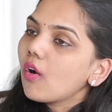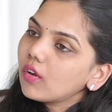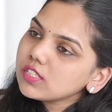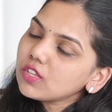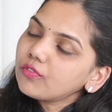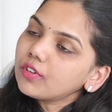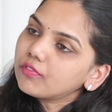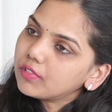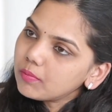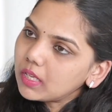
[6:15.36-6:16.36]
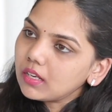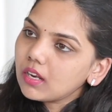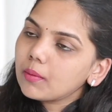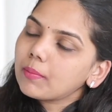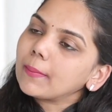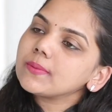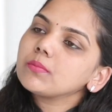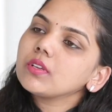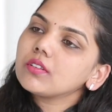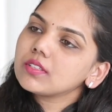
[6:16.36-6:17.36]
Also, for women, a pap
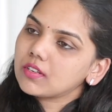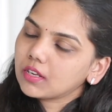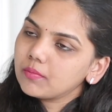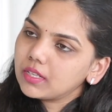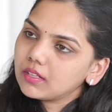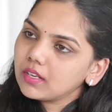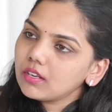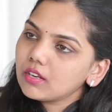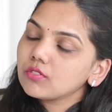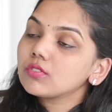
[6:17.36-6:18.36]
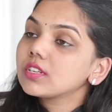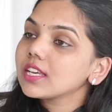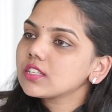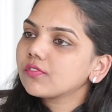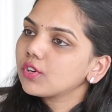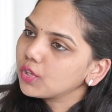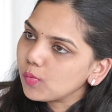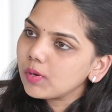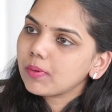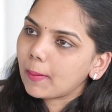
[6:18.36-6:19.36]
smear is recommended to test for
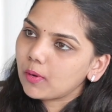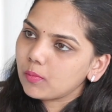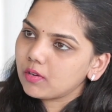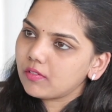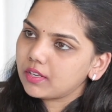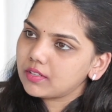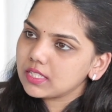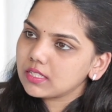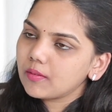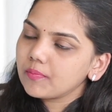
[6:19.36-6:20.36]
human papillomavirus.